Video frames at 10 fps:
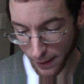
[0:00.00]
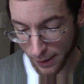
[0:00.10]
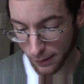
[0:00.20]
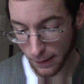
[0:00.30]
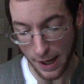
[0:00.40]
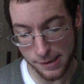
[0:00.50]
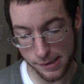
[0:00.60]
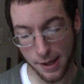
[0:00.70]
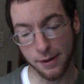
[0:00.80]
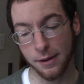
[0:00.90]
And the last
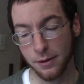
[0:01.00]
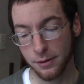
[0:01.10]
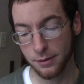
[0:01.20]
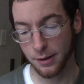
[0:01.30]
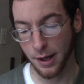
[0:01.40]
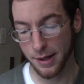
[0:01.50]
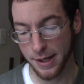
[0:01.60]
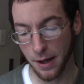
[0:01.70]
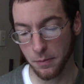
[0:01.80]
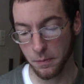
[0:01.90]
thing
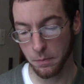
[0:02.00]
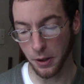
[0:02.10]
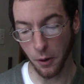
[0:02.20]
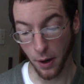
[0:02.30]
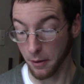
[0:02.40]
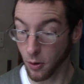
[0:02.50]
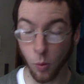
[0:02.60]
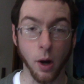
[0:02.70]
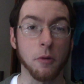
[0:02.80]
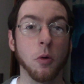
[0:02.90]
down below,
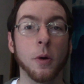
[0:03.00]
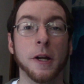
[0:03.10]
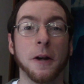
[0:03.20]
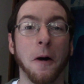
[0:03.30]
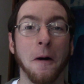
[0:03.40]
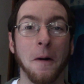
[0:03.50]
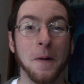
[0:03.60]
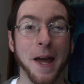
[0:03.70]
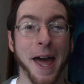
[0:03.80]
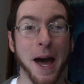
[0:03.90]
and I wrote it in all
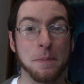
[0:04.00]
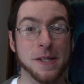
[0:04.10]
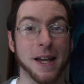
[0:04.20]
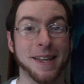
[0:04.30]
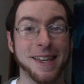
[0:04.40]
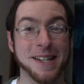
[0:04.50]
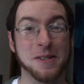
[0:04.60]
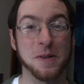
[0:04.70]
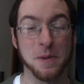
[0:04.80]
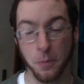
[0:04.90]
caps, I guess
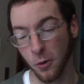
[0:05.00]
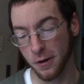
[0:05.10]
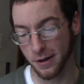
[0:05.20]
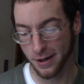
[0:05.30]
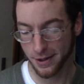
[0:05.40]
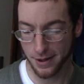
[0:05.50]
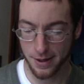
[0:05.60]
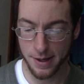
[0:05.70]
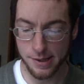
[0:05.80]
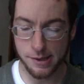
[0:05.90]
it was important.
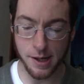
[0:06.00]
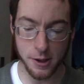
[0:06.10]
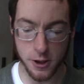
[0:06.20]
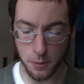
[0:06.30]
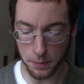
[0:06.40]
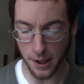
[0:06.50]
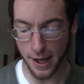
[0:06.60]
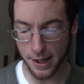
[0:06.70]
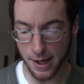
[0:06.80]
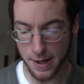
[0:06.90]
Stick to your
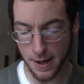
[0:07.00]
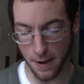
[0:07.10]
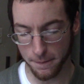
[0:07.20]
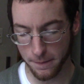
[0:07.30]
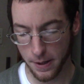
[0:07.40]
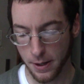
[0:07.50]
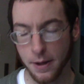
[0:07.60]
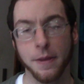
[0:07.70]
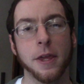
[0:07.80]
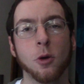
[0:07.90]
plan enough
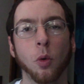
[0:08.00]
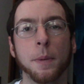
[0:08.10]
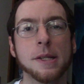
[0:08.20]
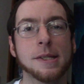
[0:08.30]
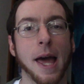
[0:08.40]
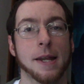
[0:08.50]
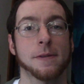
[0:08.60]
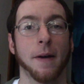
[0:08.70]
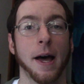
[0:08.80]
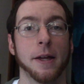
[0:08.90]
that you will be
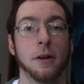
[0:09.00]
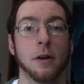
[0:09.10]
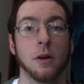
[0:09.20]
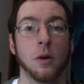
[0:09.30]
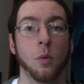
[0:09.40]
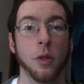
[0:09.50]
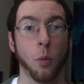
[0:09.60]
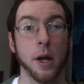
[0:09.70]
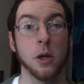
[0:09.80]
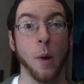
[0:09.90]
satisfied with
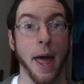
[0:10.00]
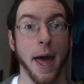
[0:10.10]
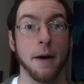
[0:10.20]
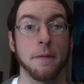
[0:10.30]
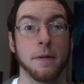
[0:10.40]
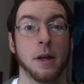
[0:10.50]
what you have.